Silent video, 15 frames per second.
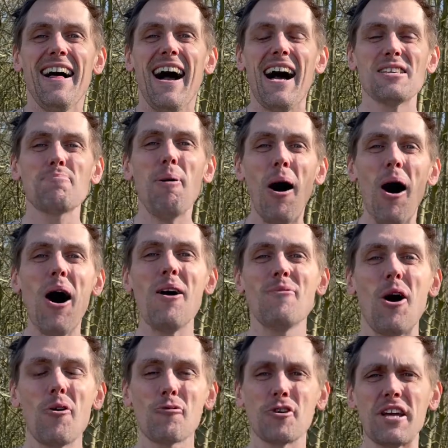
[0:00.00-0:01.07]
As part of
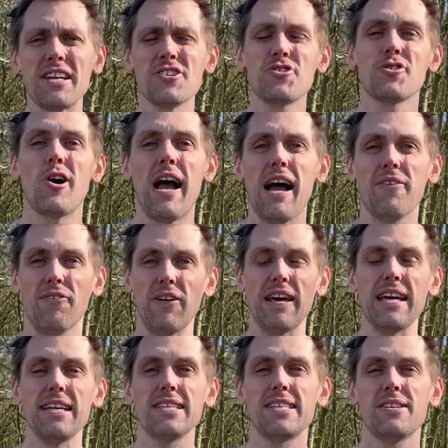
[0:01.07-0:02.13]
our running as
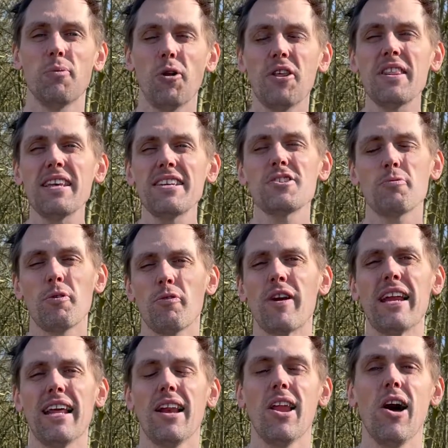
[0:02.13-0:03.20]
triathletes, one of the things that we
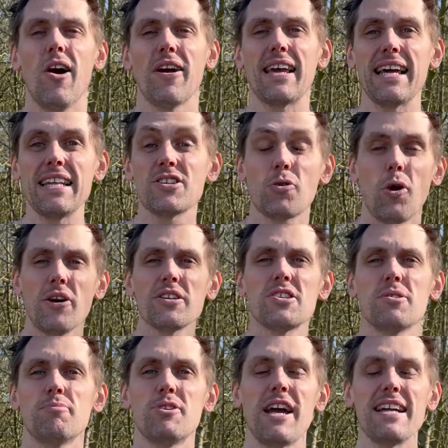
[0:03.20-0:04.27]
really like, and it's quite
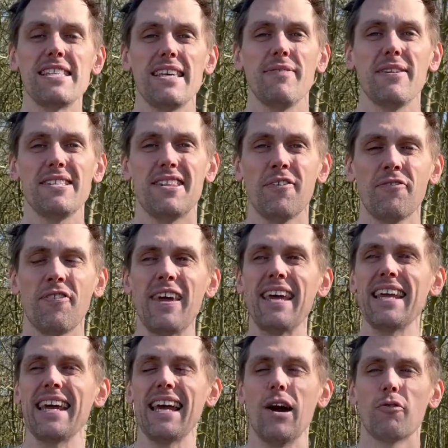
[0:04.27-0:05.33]
subjective, is the
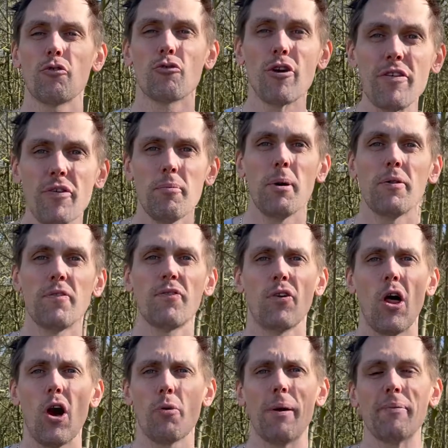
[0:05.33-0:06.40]
feeling of rhythm and
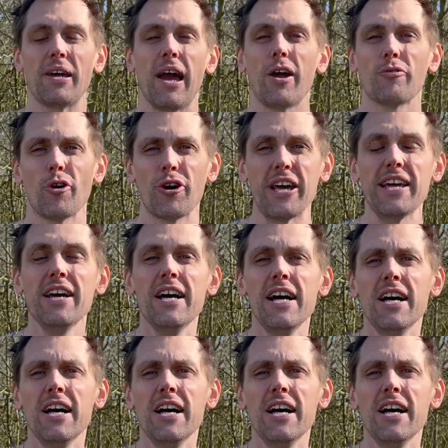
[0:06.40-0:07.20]
flow when we go running.